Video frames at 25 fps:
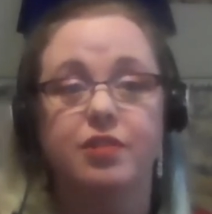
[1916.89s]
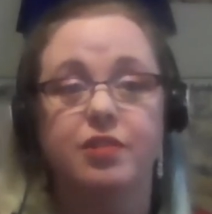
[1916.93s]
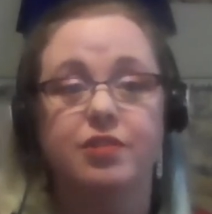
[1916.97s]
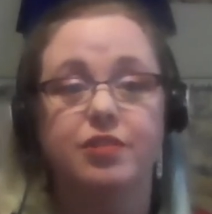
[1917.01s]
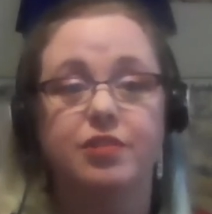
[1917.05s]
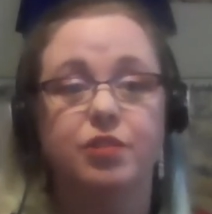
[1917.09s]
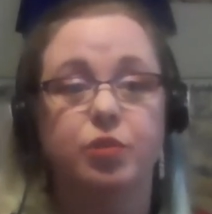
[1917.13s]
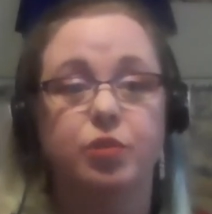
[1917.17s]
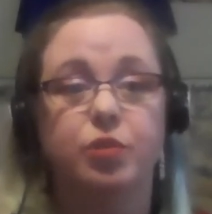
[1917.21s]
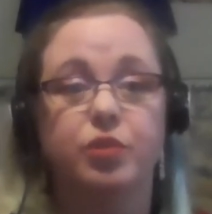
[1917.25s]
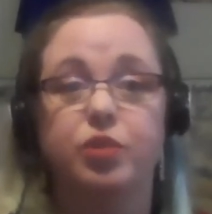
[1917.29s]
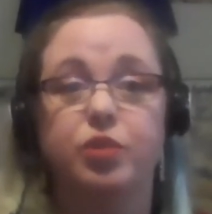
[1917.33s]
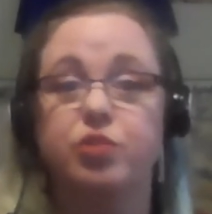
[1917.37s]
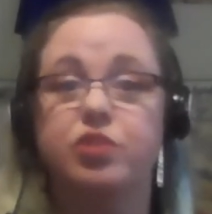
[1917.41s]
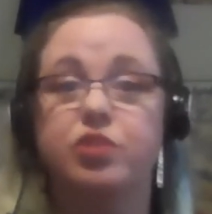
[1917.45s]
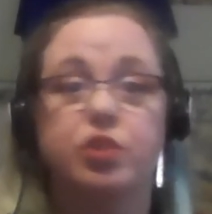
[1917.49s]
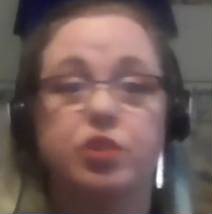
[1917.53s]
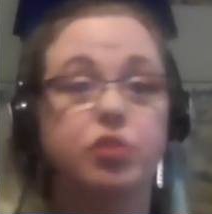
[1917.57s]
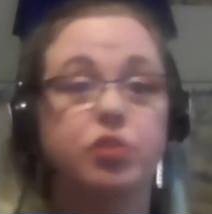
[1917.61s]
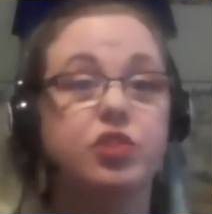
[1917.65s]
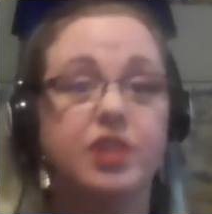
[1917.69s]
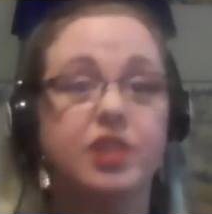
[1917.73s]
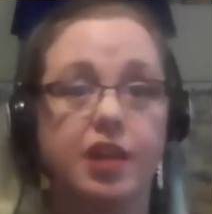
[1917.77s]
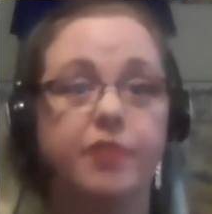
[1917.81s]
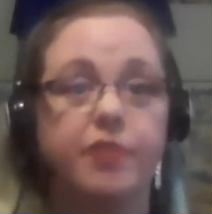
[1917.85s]
So there's
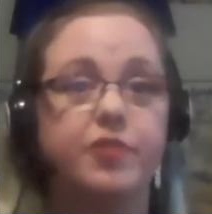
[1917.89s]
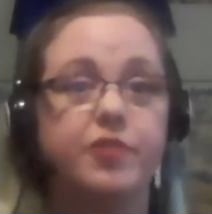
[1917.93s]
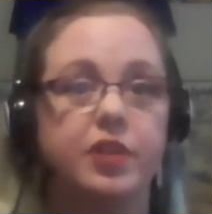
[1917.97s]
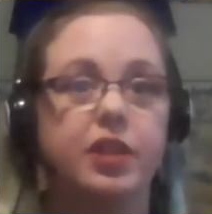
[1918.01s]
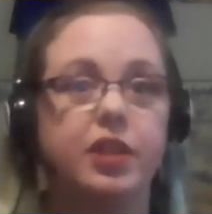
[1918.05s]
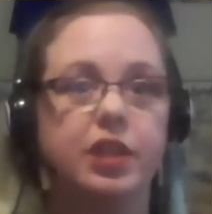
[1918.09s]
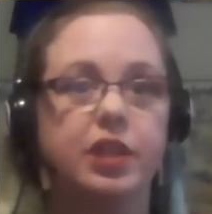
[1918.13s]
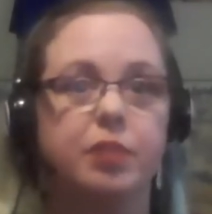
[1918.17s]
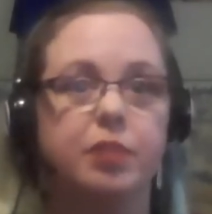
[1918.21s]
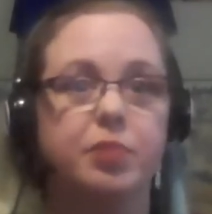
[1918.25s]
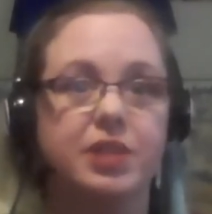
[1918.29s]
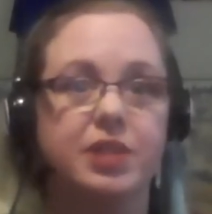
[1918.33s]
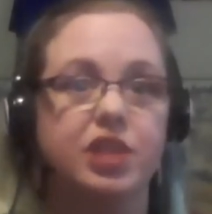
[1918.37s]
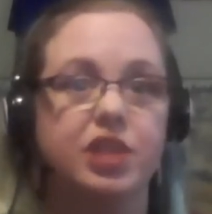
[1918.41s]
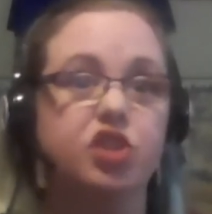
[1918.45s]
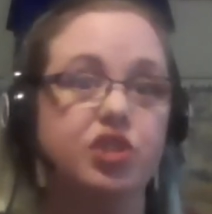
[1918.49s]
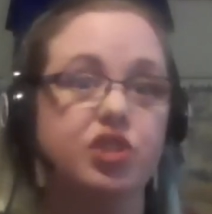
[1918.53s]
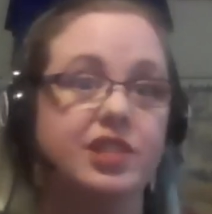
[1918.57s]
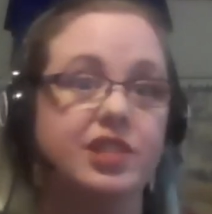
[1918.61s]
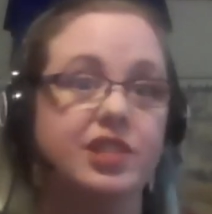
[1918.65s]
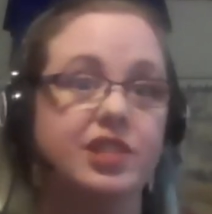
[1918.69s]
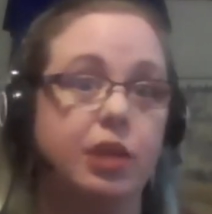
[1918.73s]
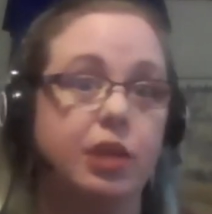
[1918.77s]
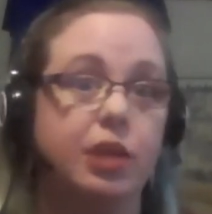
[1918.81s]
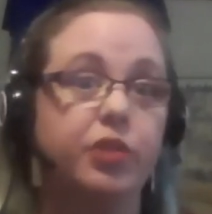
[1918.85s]
definitely
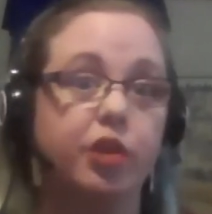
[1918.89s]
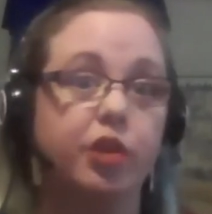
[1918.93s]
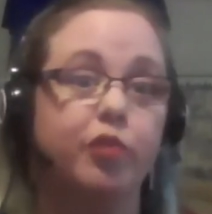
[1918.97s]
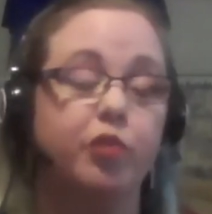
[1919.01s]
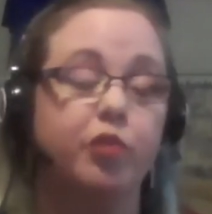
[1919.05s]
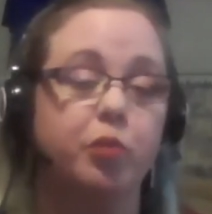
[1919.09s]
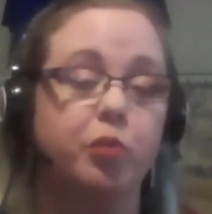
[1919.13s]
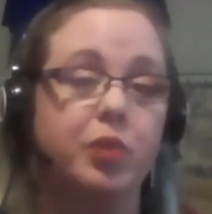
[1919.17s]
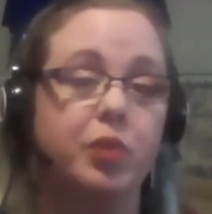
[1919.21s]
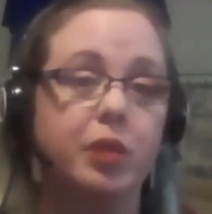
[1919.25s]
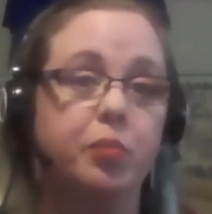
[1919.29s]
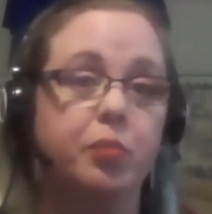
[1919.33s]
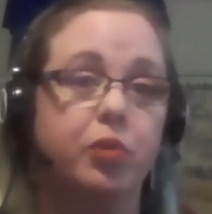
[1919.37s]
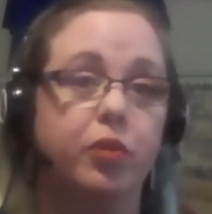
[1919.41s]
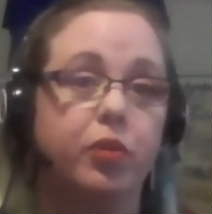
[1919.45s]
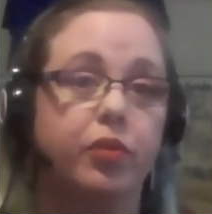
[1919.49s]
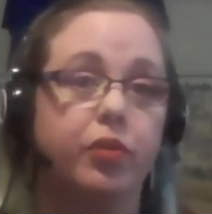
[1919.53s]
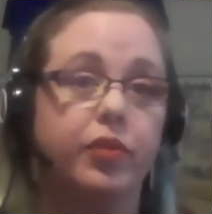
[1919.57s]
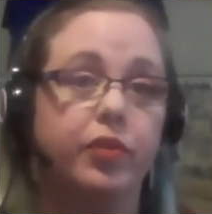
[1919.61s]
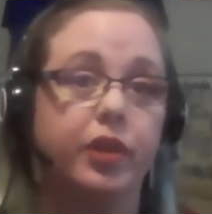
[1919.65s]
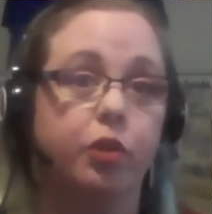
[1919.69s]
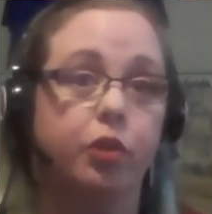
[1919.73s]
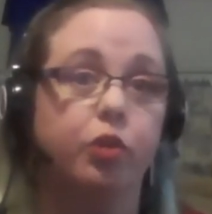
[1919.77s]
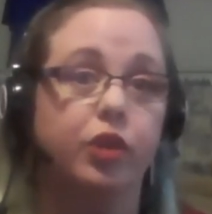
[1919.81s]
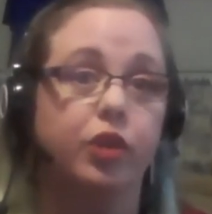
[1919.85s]
positions out there for people that